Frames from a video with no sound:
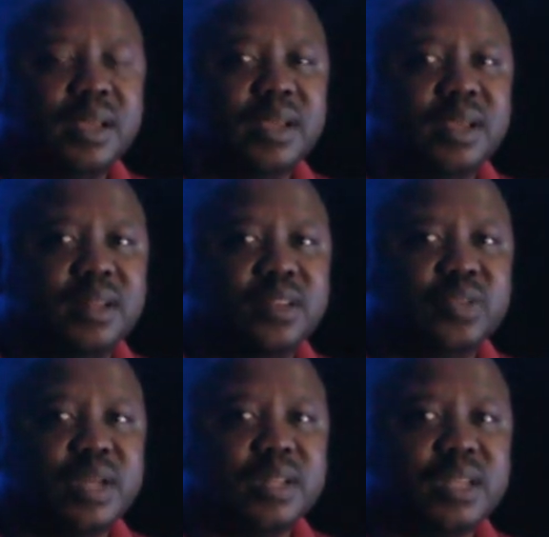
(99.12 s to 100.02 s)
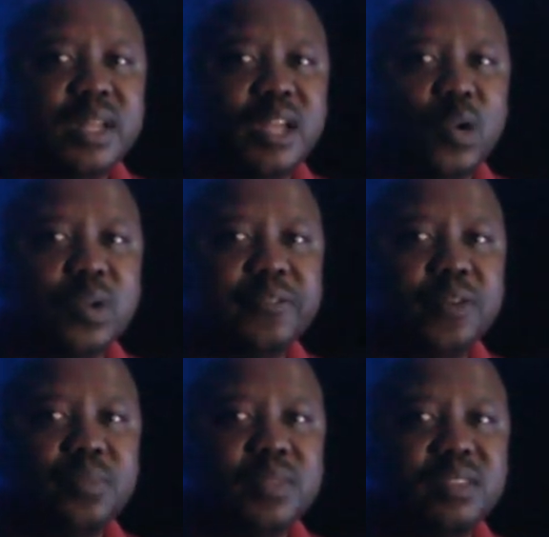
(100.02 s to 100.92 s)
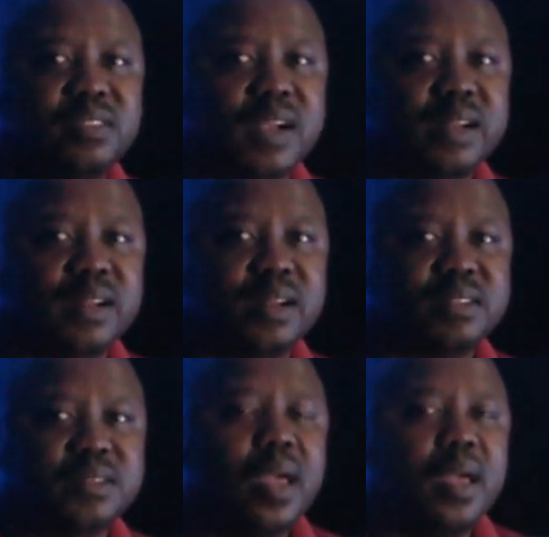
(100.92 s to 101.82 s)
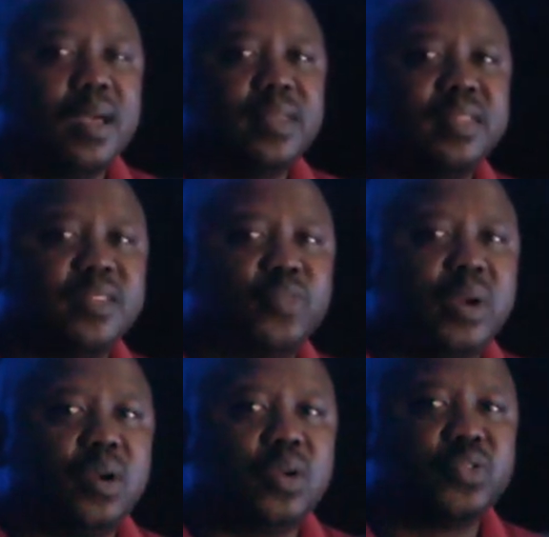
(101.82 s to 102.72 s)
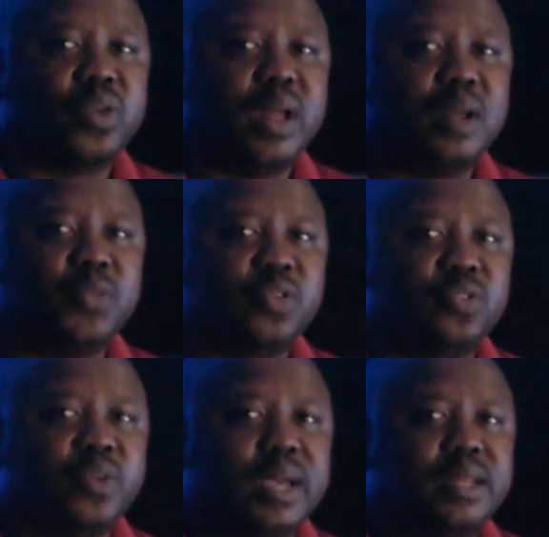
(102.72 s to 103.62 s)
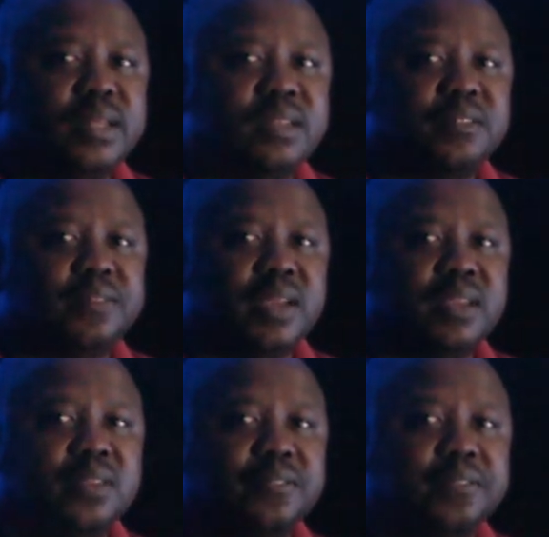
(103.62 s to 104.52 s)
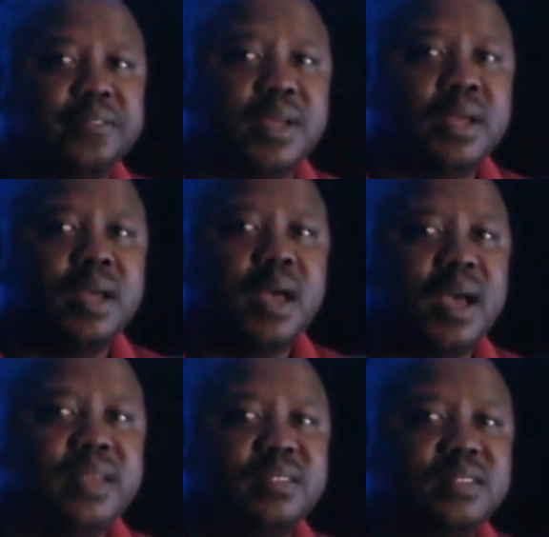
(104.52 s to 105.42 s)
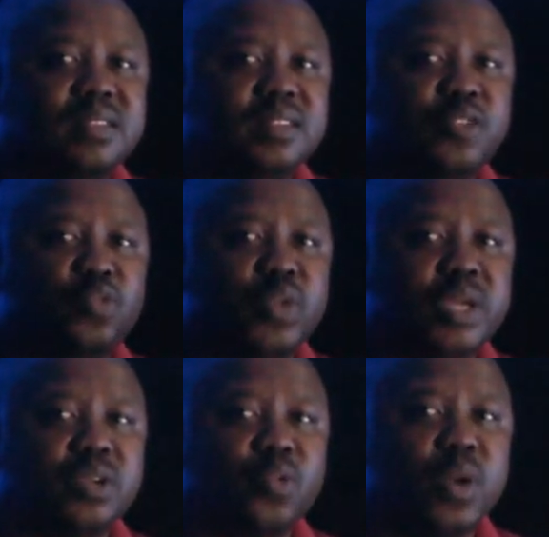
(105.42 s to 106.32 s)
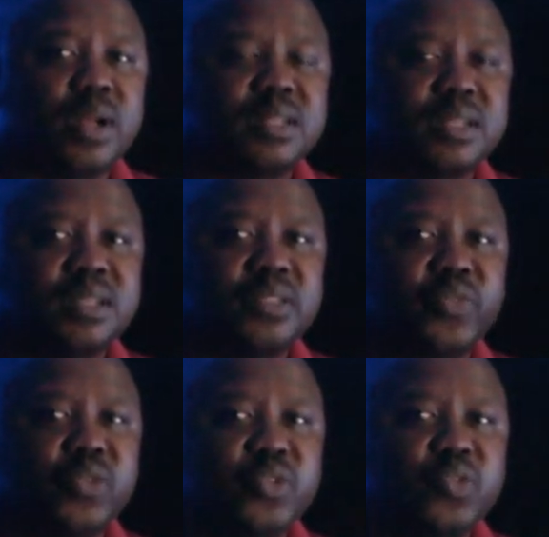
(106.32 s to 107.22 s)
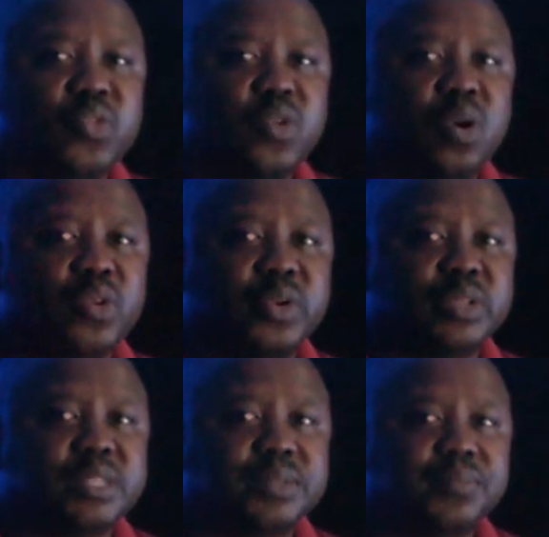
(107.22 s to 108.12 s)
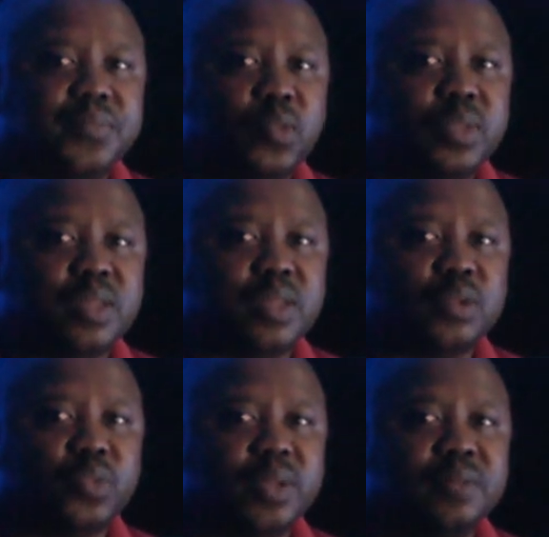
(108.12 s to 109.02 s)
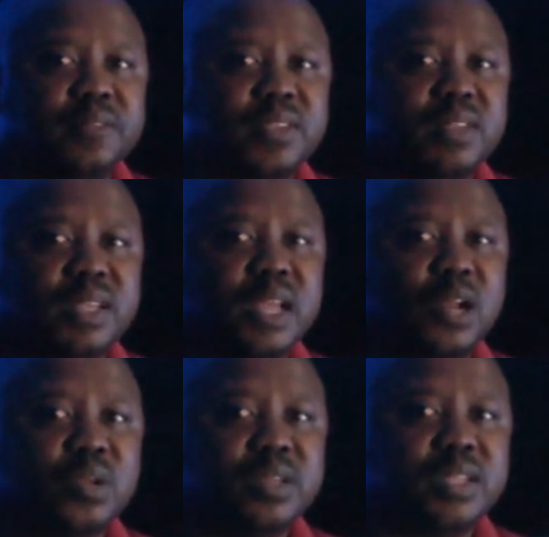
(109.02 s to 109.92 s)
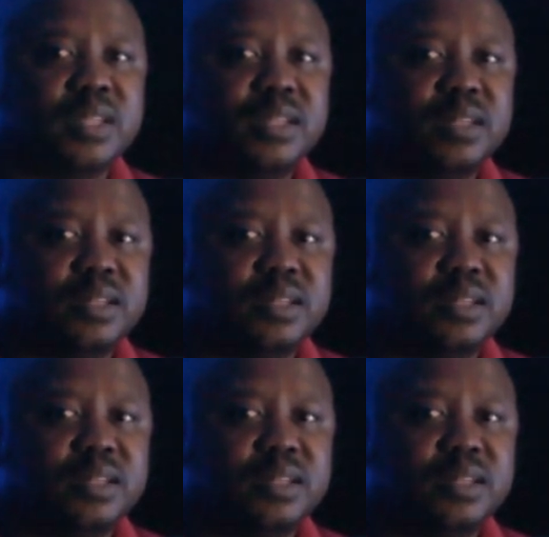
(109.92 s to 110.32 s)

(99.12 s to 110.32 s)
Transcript: and you can gain a lot from these channels. This will also help you to identify if I C T networking world is for you or not without investing a lot in it.